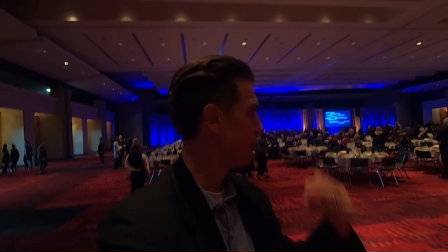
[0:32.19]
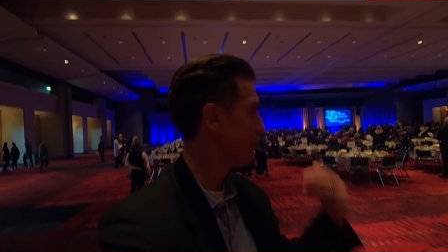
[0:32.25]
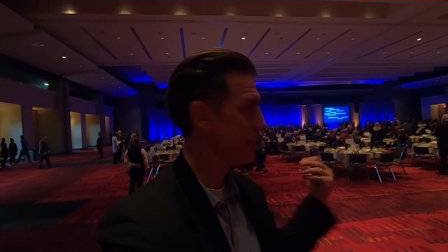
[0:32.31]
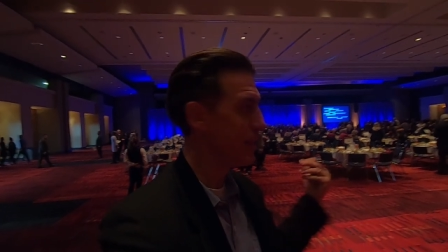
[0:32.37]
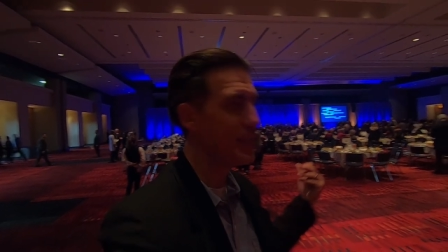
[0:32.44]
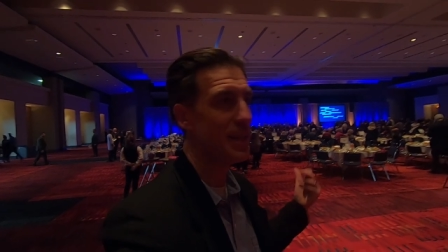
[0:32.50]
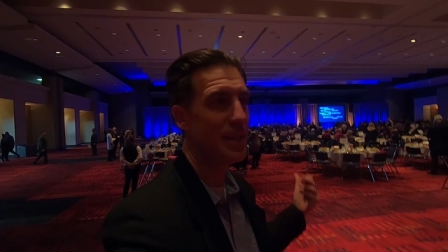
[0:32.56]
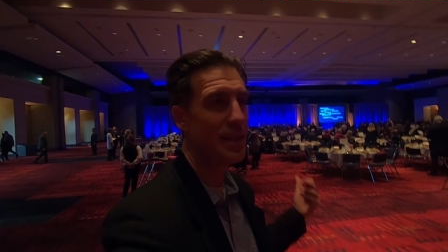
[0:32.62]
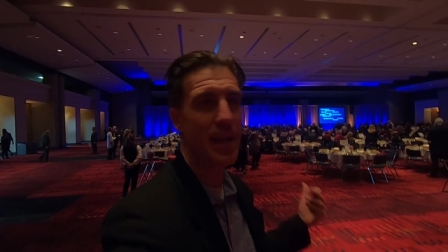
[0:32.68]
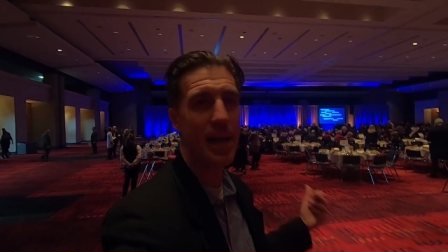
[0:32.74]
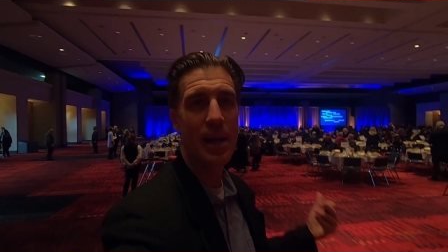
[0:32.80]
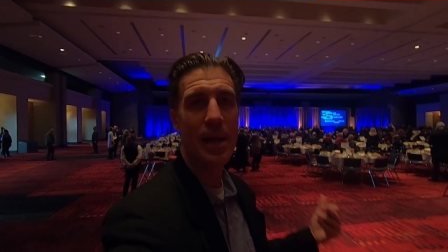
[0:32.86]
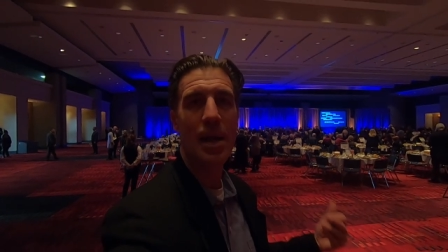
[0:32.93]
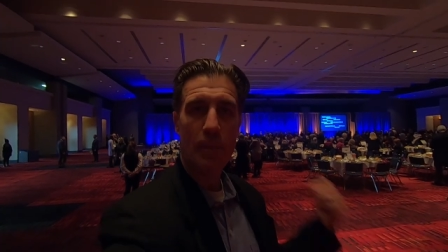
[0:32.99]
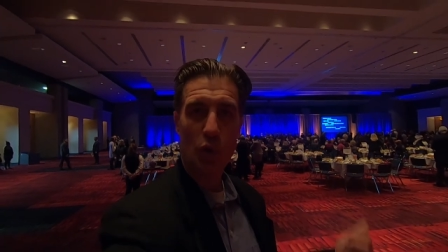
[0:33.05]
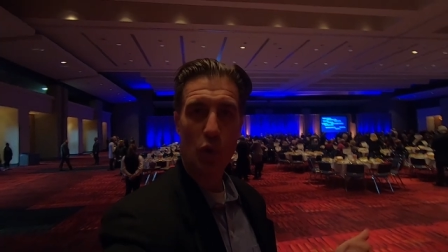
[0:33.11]
This is it.
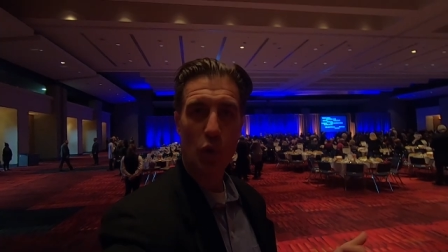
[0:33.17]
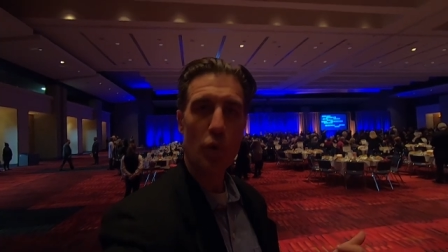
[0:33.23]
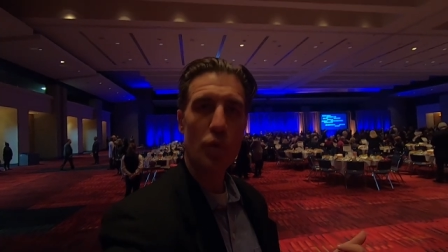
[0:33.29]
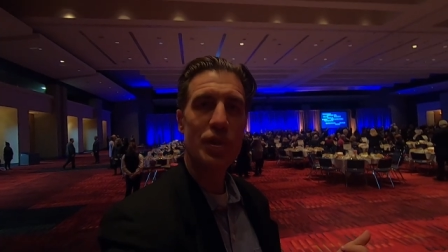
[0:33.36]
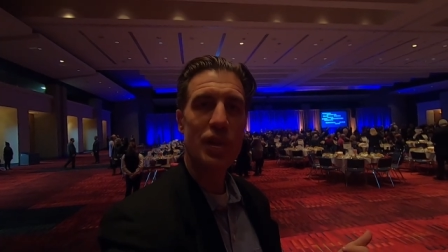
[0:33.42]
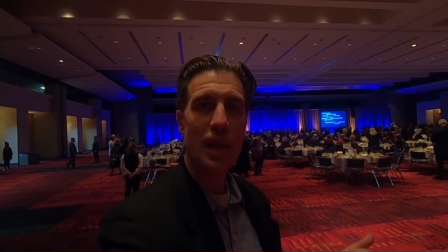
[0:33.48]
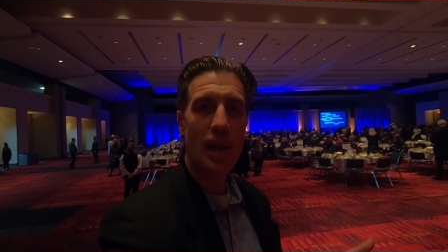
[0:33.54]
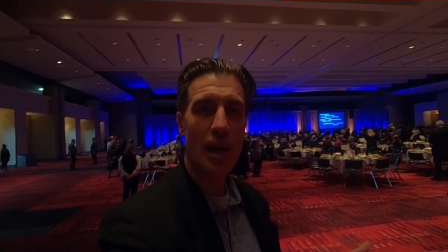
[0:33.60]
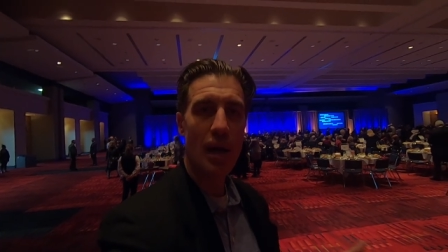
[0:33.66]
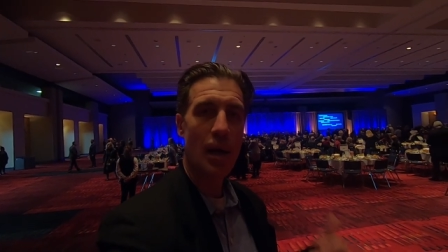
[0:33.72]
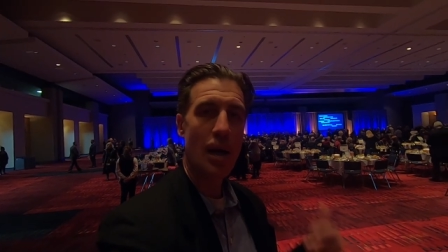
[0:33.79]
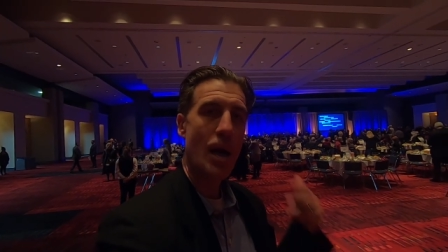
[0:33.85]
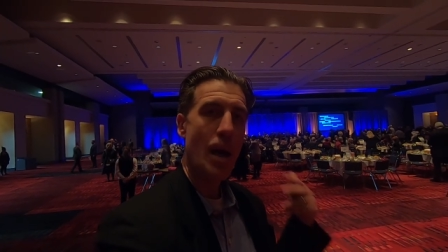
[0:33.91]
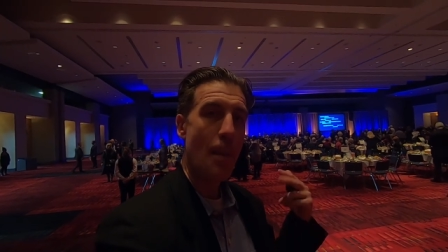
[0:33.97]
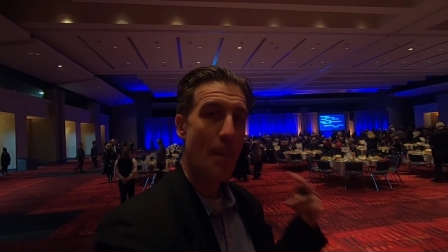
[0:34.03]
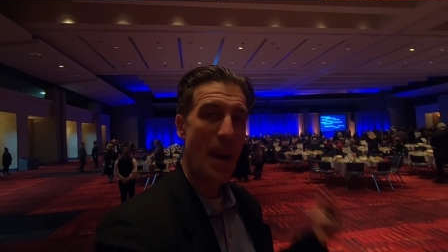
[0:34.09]
Crew's here,
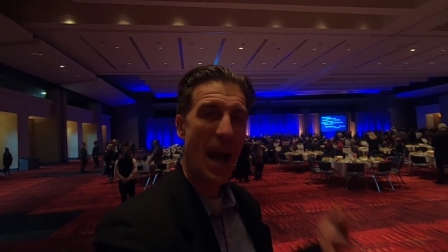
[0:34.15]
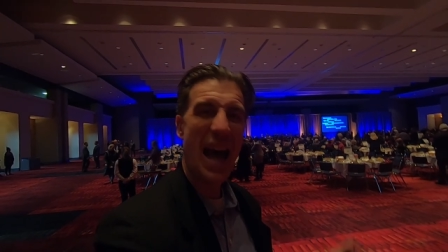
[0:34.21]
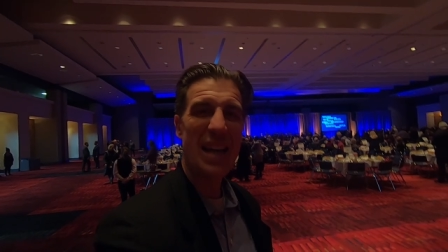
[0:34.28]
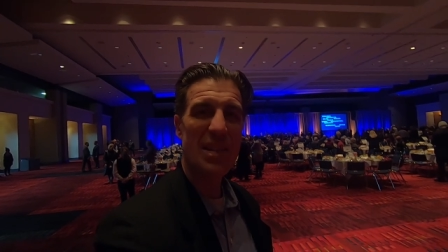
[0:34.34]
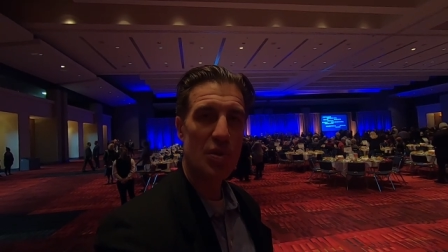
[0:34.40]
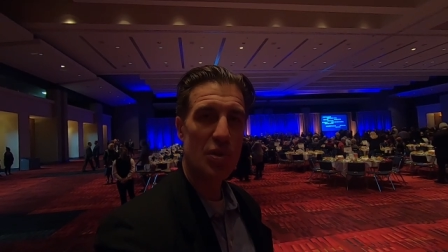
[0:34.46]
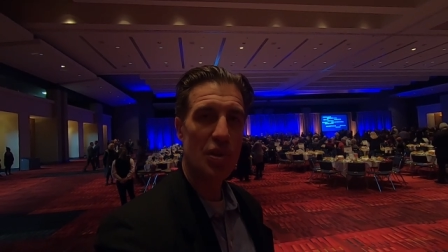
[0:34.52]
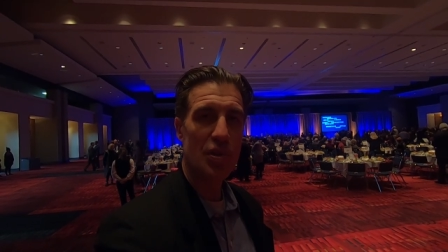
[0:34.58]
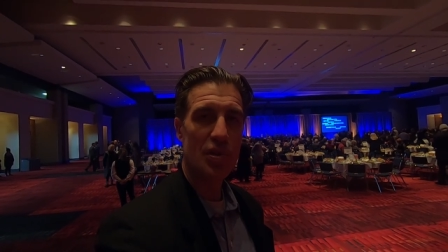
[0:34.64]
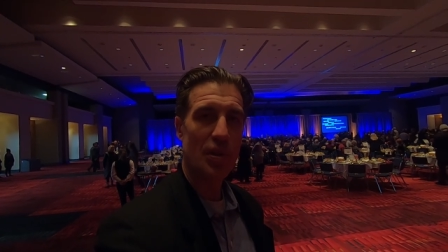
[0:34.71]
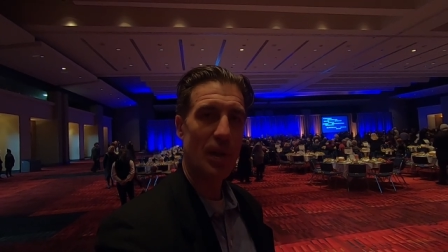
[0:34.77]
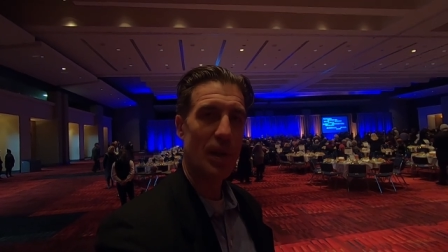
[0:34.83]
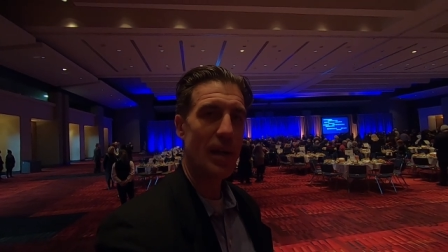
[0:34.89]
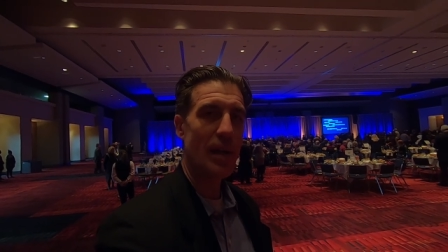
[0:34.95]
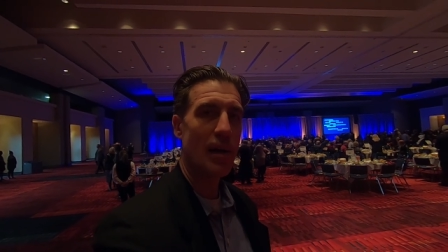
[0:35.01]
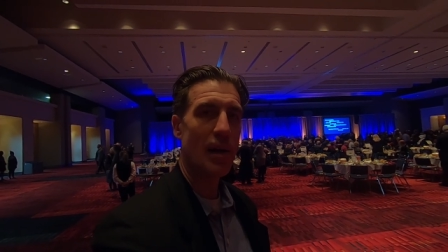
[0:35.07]
passengers are
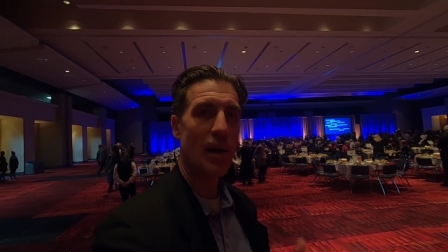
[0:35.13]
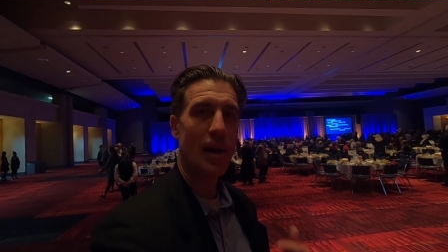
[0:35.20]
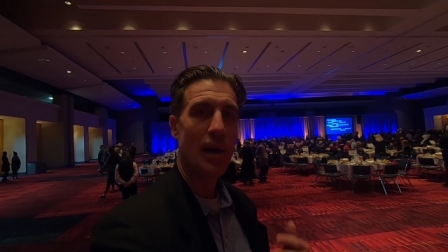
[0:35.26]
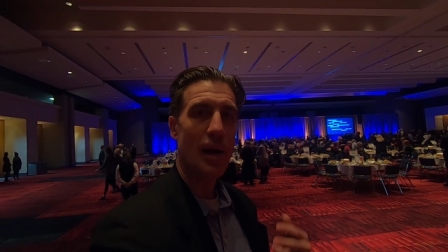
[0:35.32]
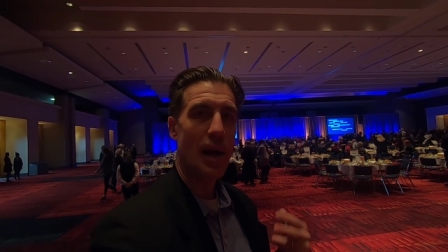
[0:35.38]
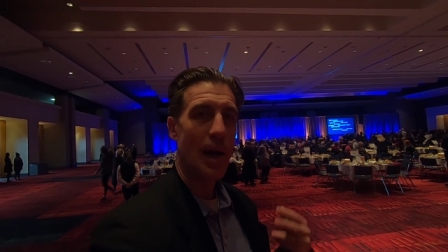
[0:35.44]
here.